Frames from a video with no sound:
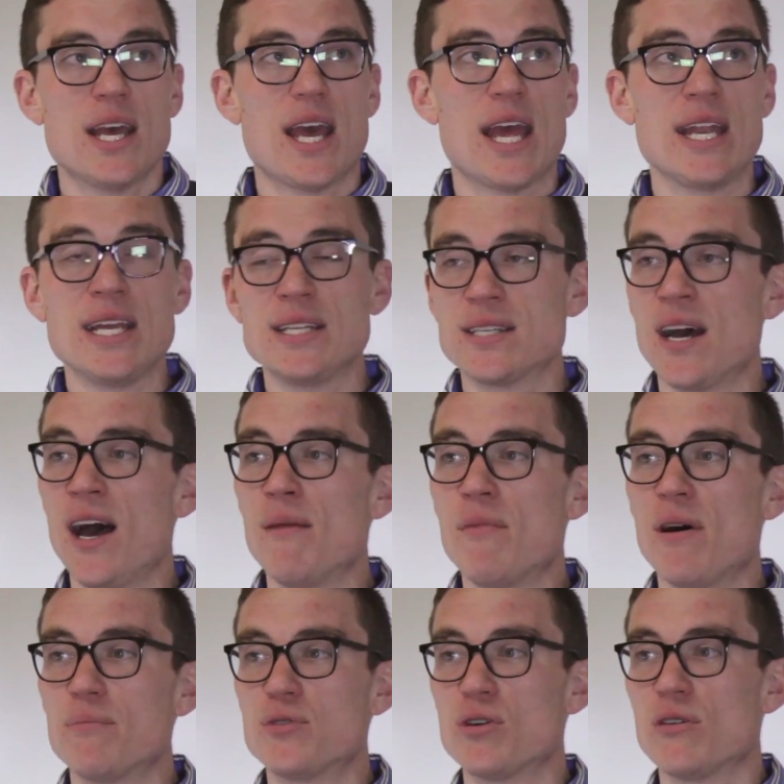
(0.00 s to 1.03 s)
anytime
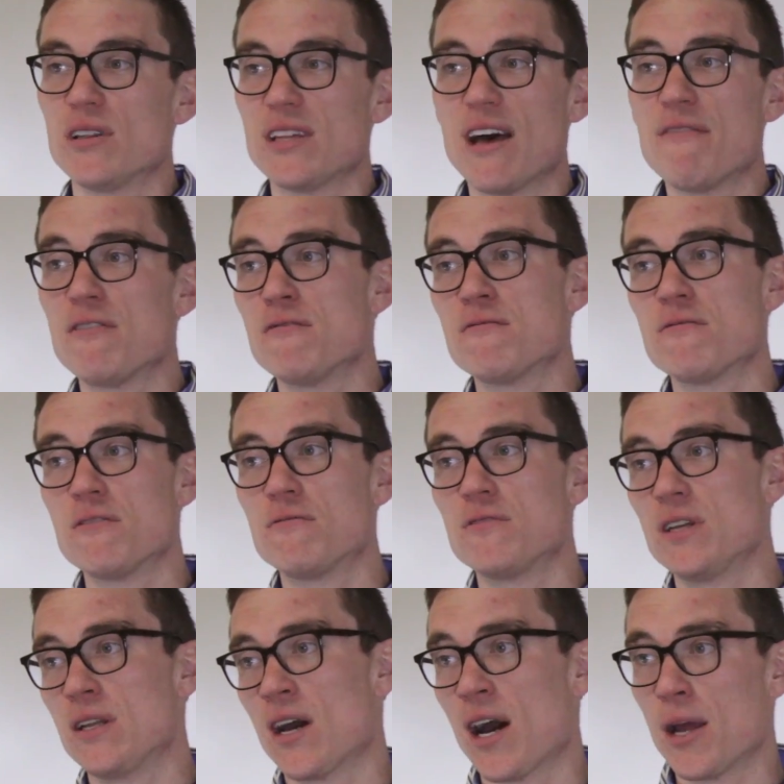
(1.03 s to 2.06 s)
up to
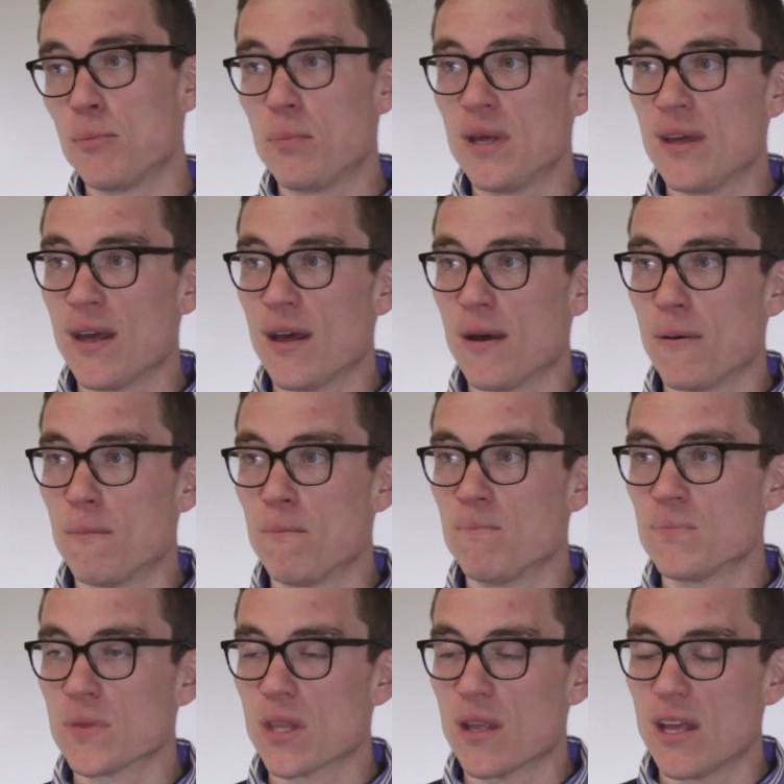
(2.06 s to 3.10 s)
11:59 p.m.,
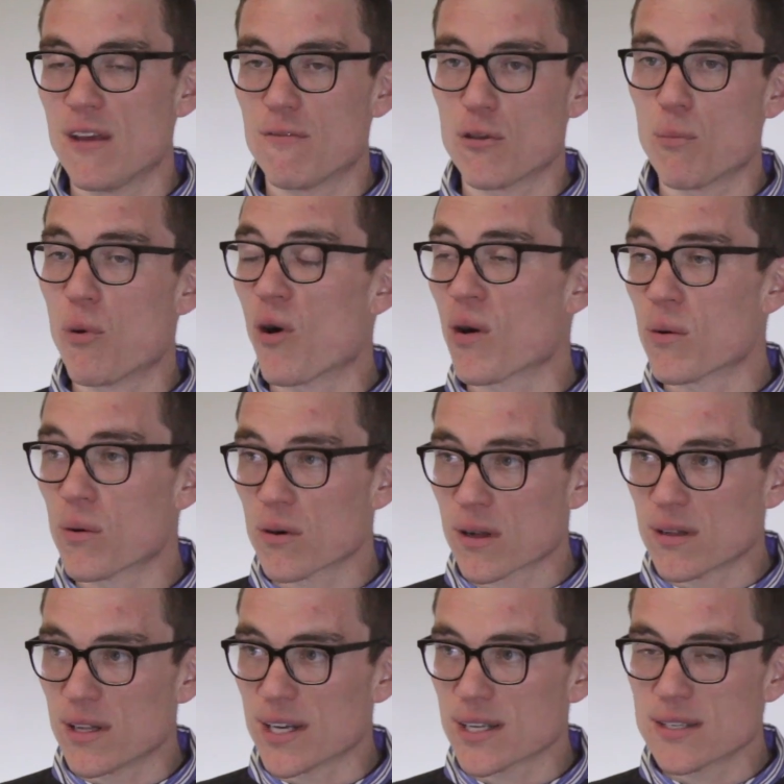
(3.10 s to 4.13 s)
if the borrower
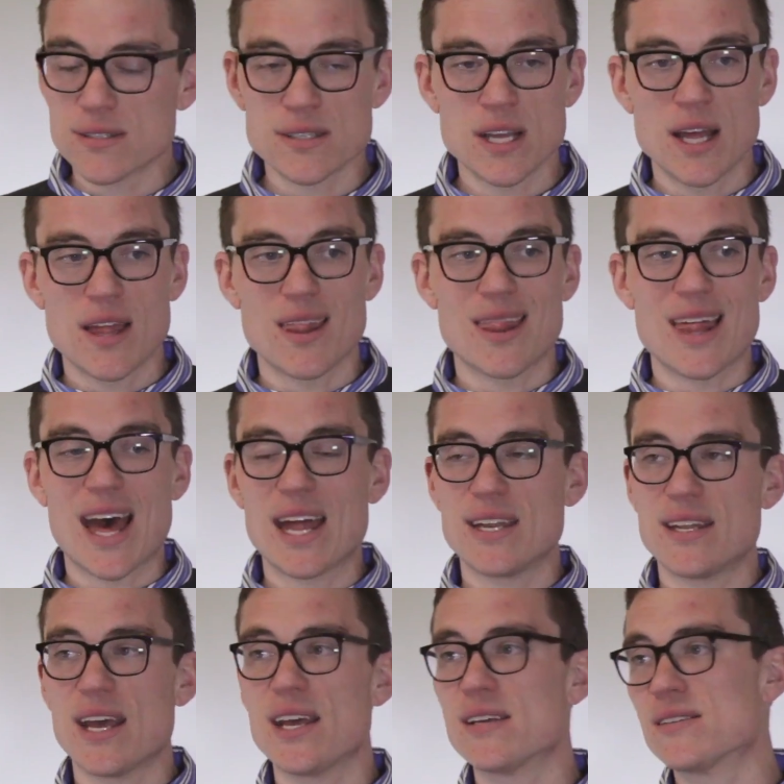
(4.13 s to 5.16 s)
clicks, that
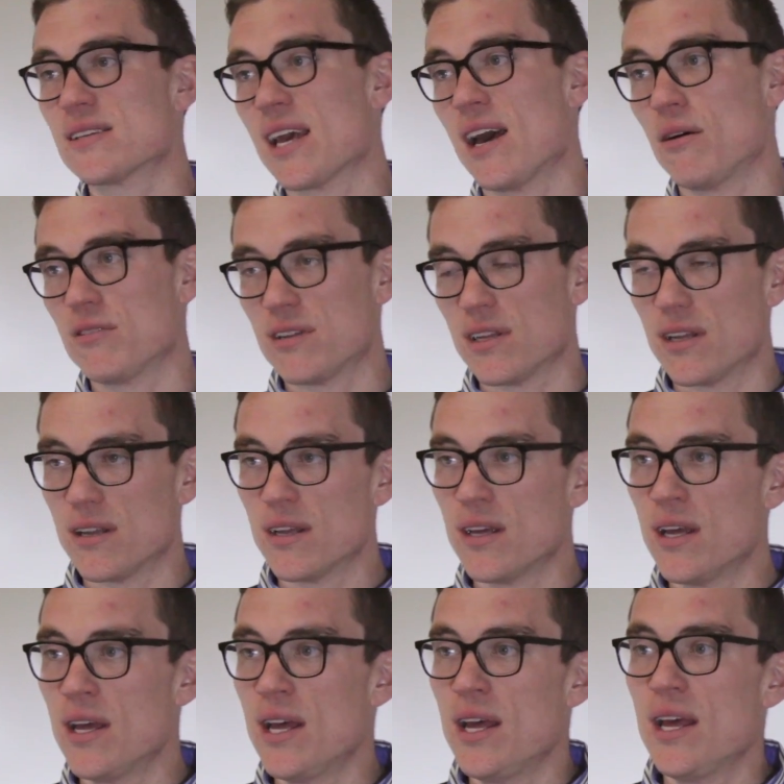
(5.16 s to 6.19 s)
day is counted.
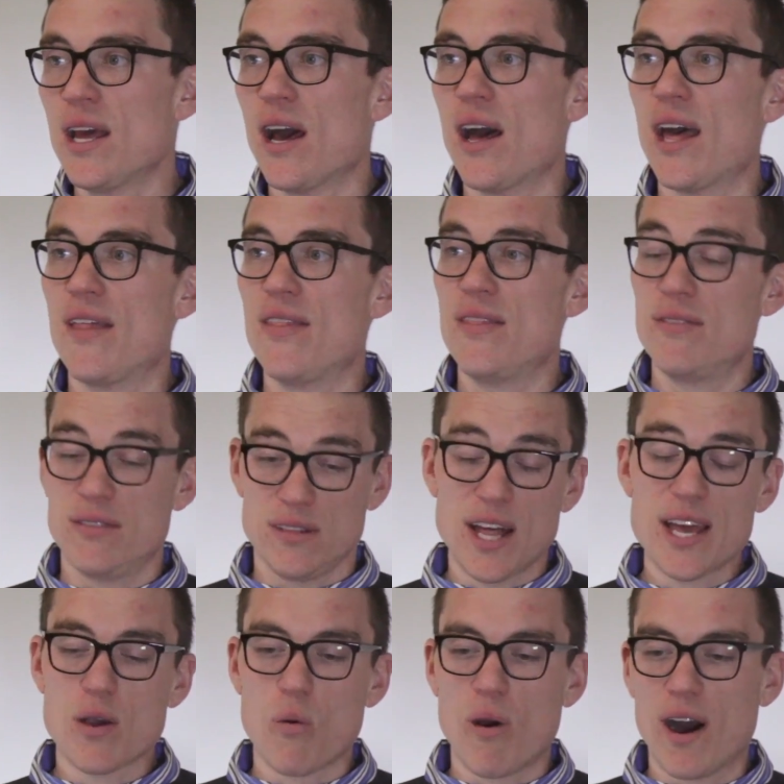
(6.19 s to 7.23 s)
And
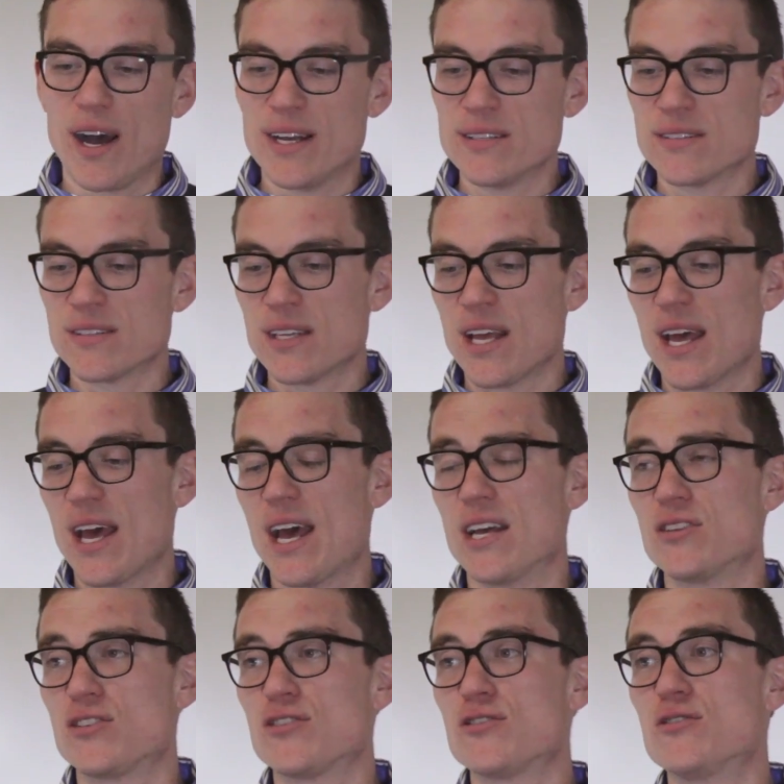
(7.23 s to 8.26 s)
likewise,
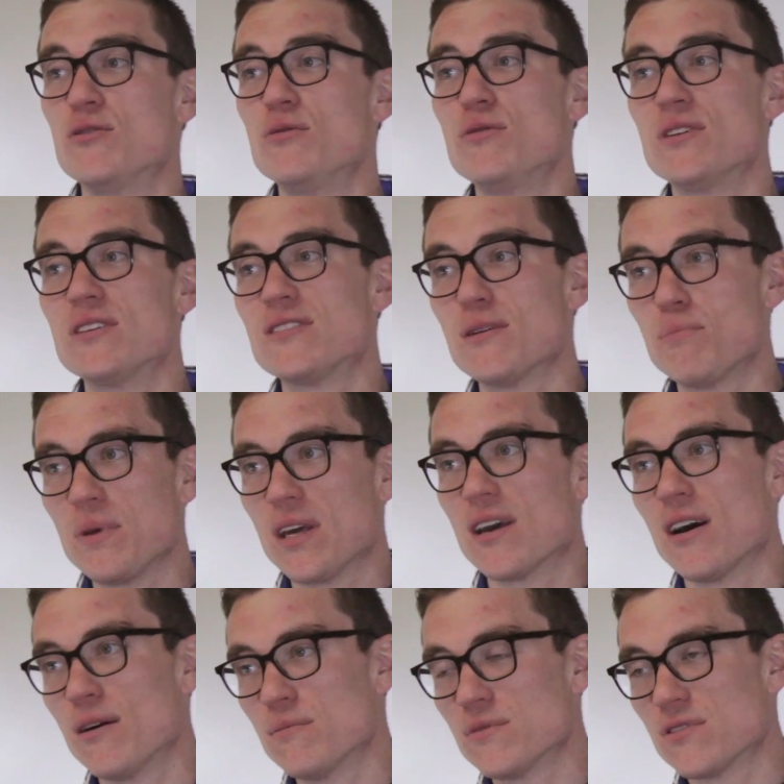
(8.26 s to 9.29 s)
as soon as it
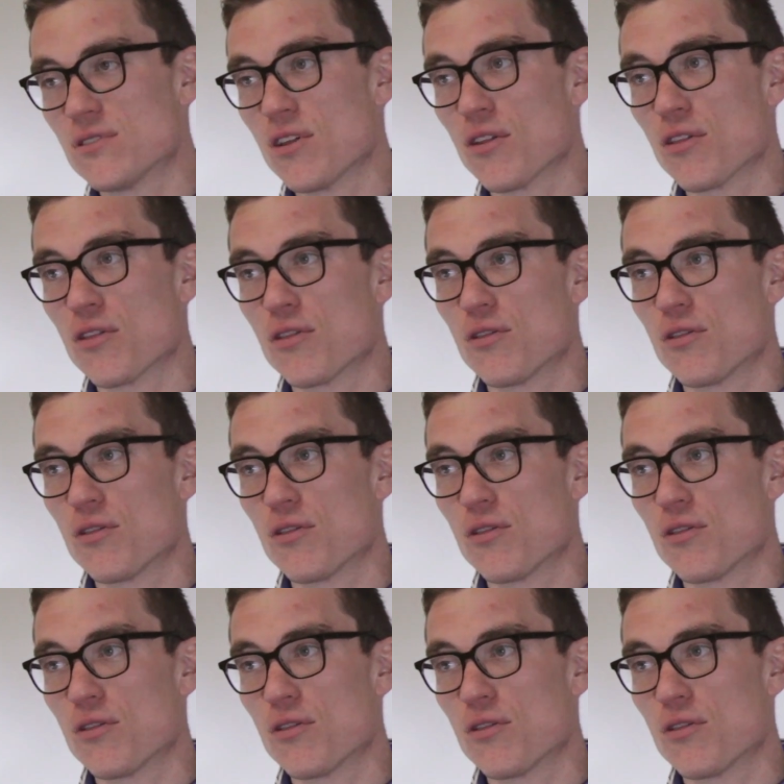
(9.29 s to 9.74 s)
becomes the